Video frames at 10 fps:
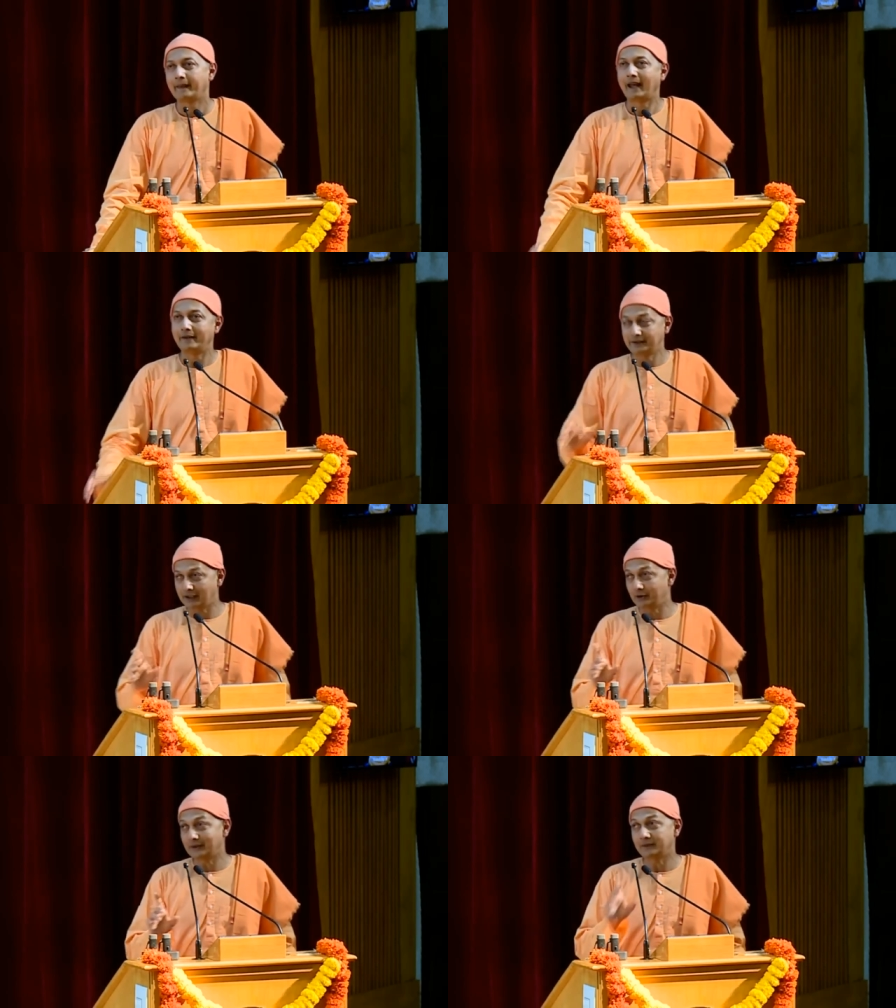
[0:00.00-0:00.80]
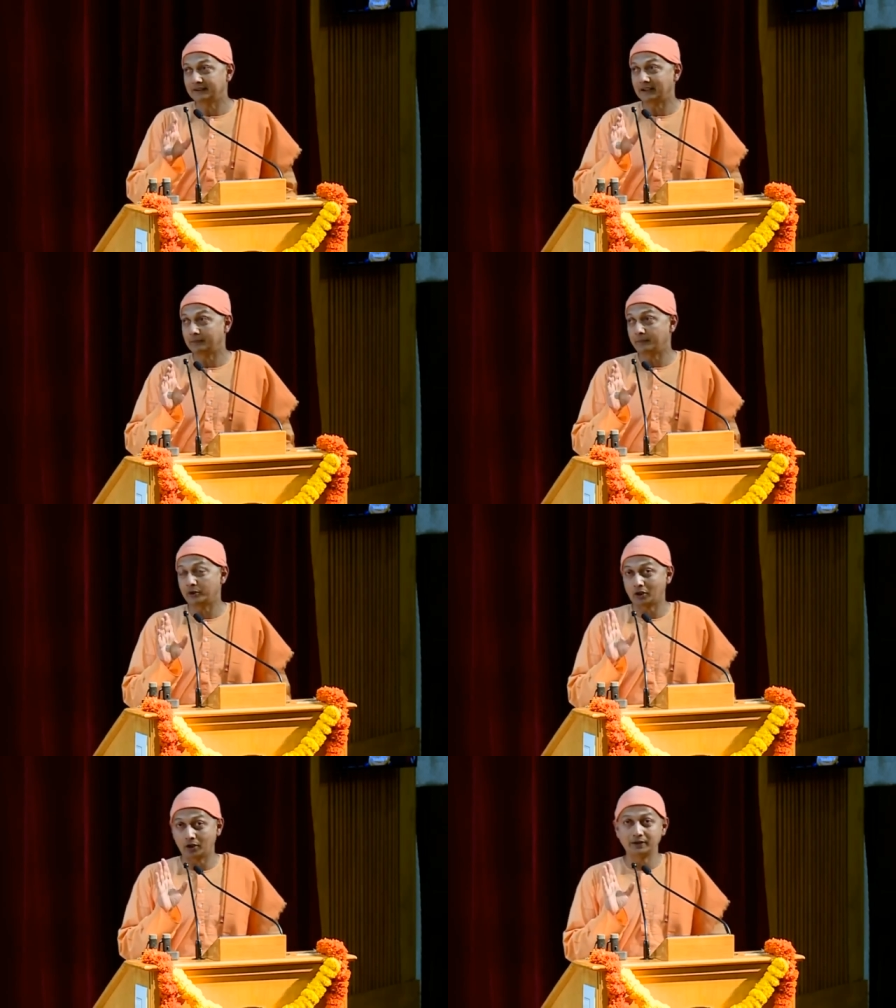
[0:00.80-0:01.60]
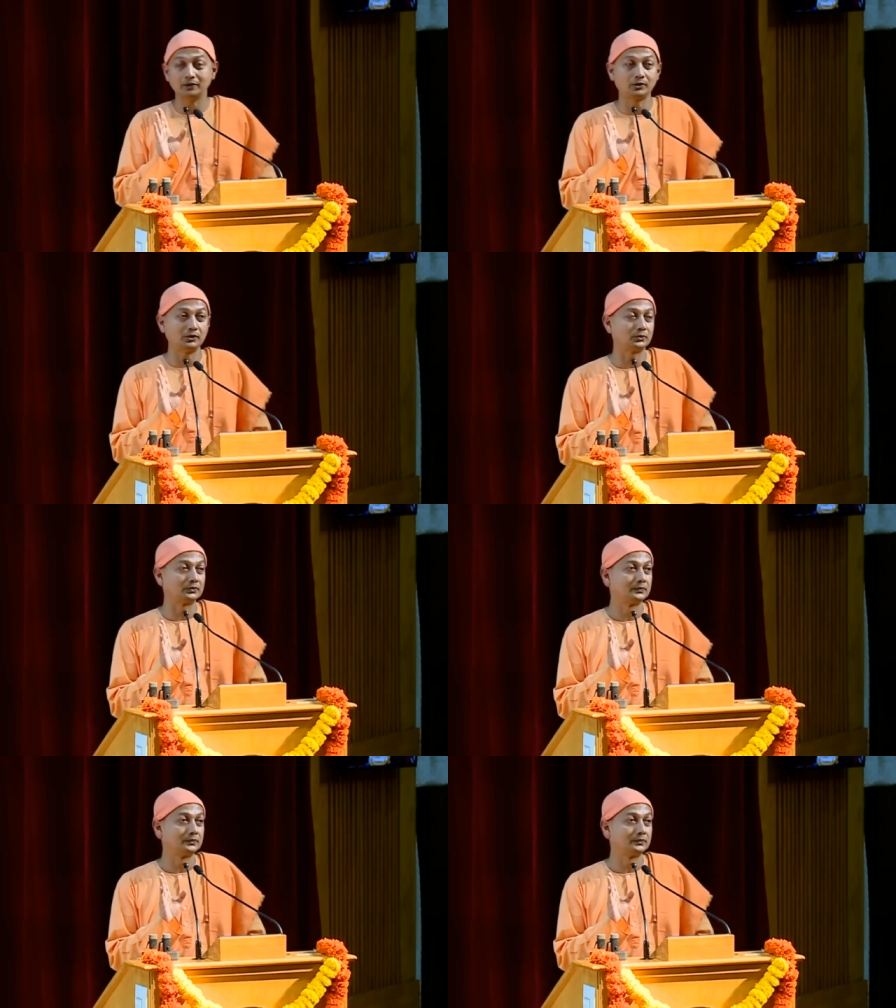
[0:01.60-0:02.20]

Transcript: I'll tell you something that may be shocking to you.